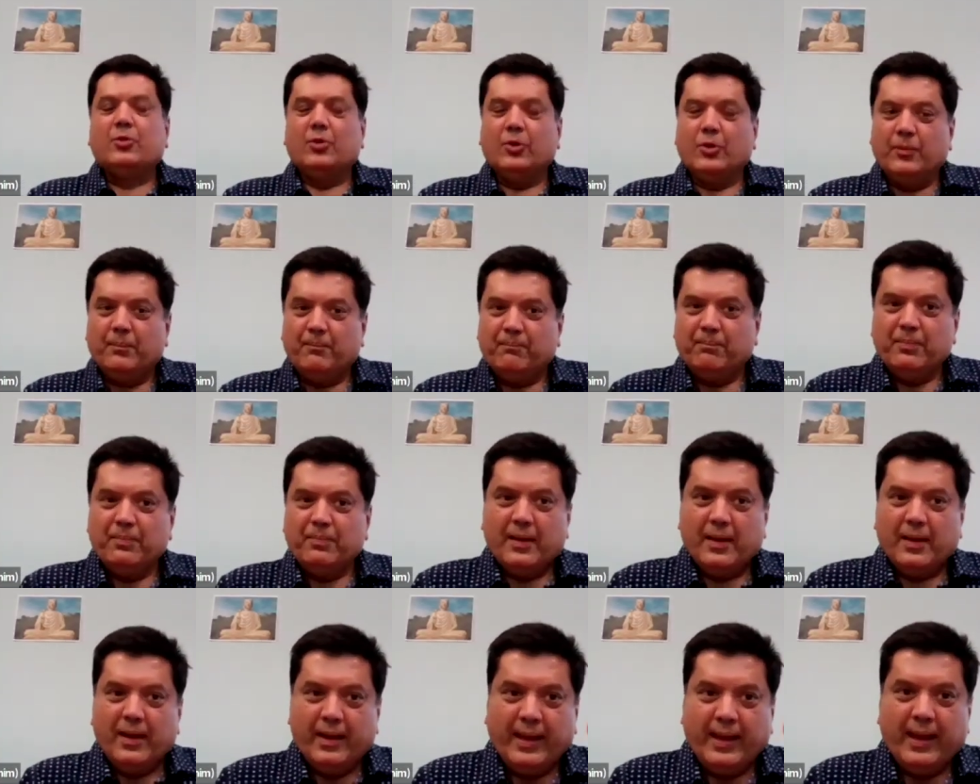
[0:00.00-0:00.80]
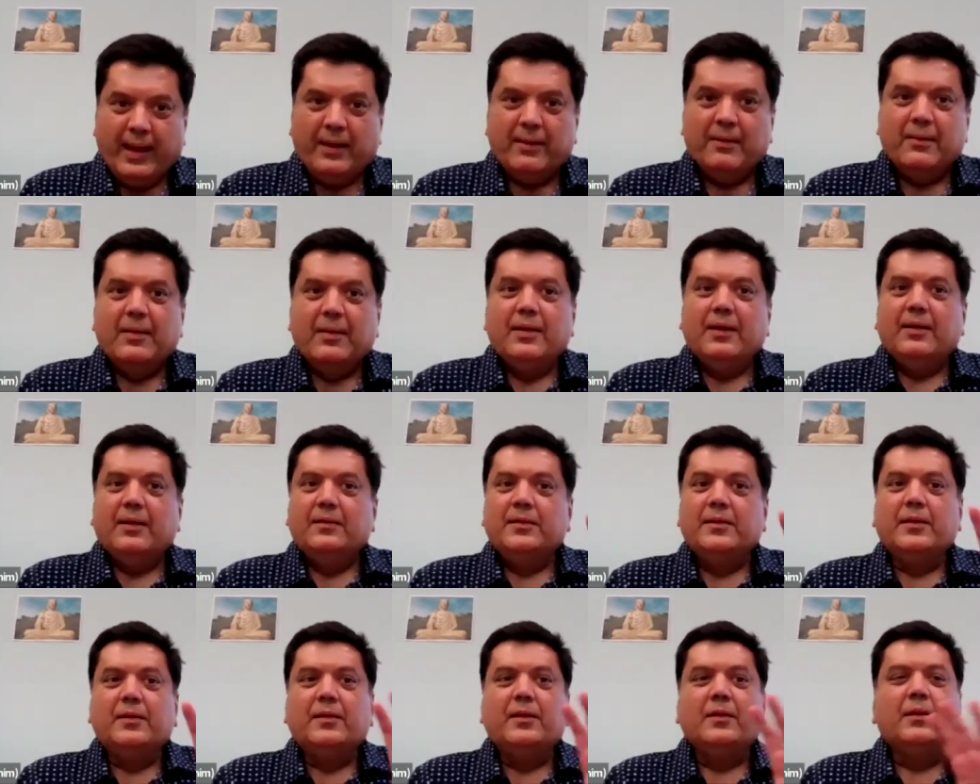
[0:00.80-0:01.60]
So again,
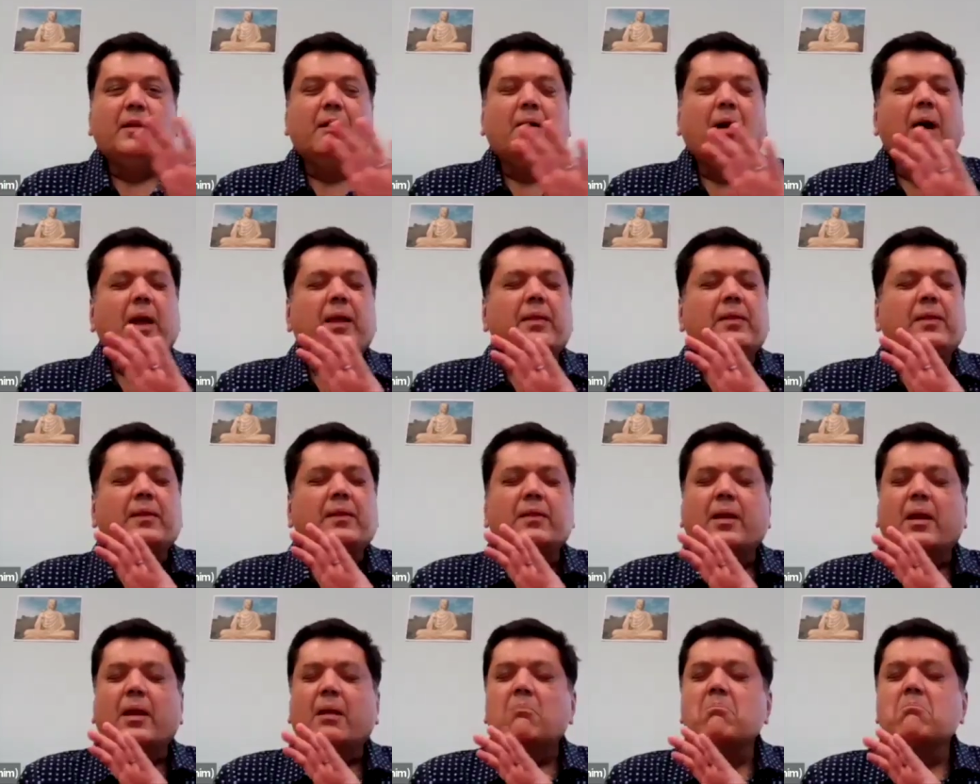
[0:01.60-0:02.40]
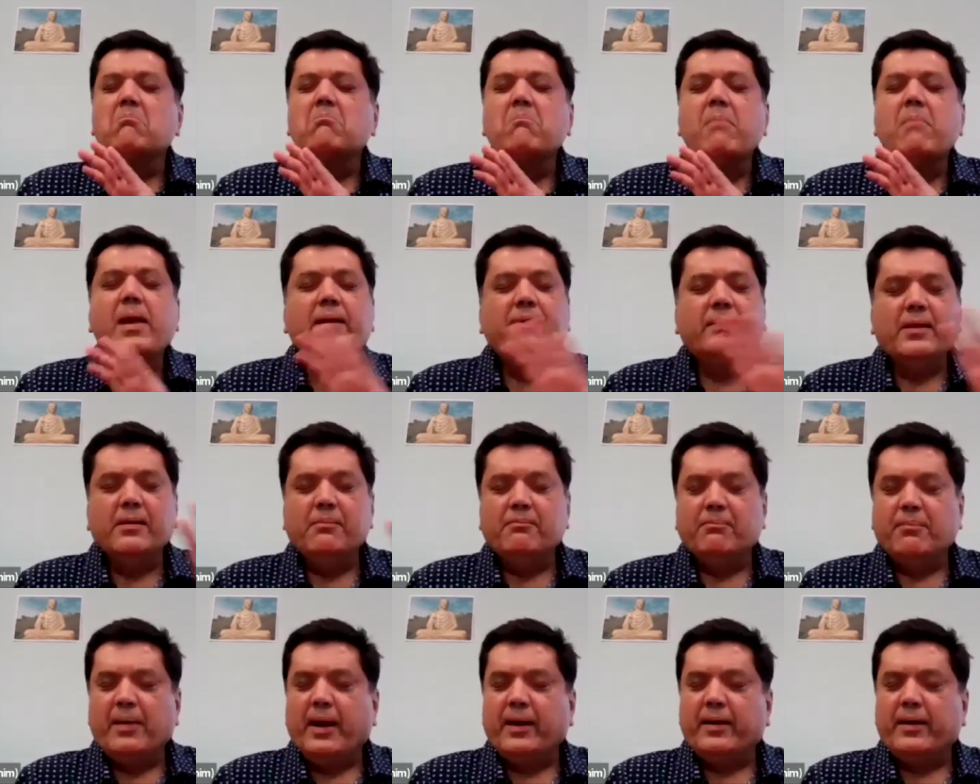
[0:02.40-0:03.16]
this is an amazing